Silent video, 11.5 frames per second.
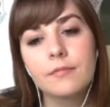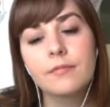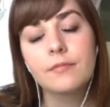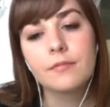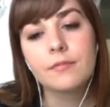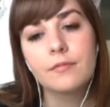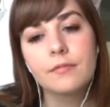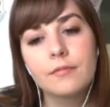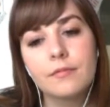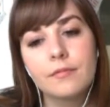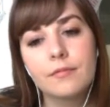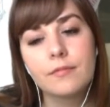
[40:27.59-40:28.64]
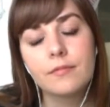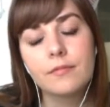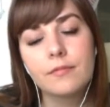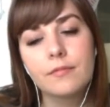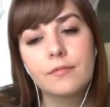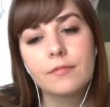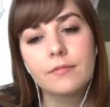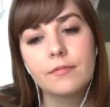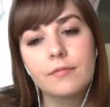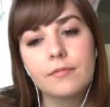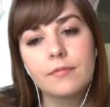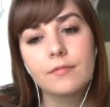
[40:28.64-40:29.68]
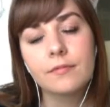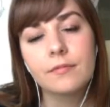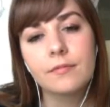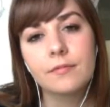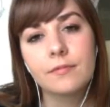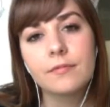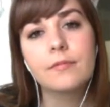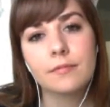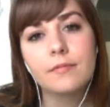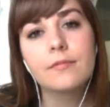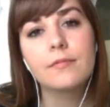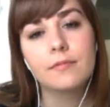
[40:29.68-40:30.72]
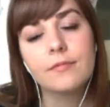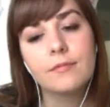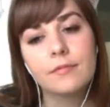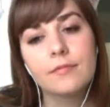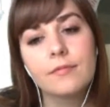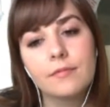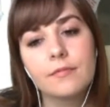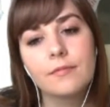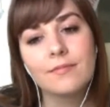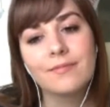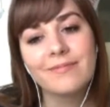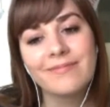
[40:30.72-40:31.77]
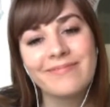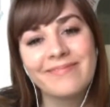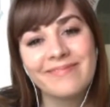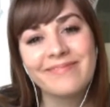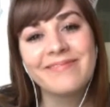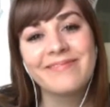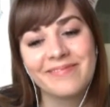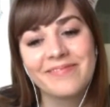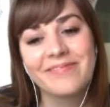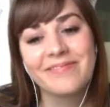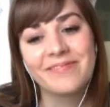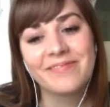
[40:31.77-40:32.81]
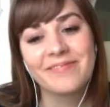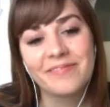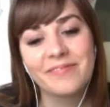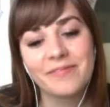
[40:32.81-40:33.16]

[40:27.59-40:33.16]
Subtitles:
(silent)